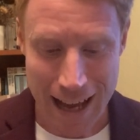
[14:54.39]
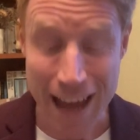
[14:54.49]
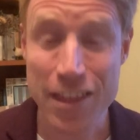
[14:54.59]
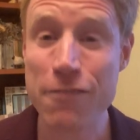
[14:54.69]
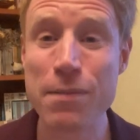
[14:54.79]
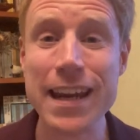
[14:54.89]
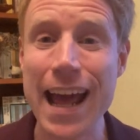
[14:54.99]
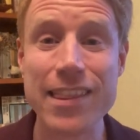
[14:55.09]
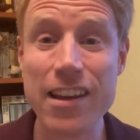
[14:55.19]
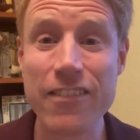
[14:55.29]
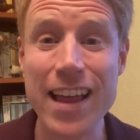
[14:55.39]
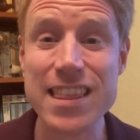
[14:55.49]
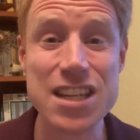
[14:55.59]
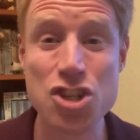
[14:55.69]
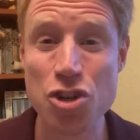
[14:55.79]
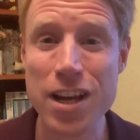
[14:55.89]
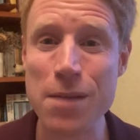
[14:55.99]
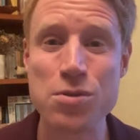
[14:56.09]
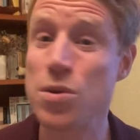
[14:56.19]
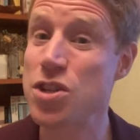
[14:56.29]
And they've, been, they've had these
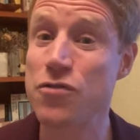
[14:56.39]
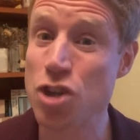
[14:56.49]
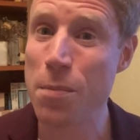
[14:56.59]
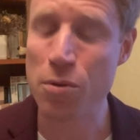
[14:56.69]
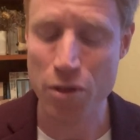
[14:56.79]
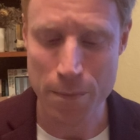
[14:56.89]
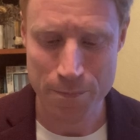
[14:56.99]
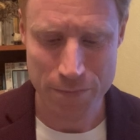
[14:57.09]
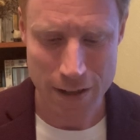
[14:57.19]
dreams which have troubled them.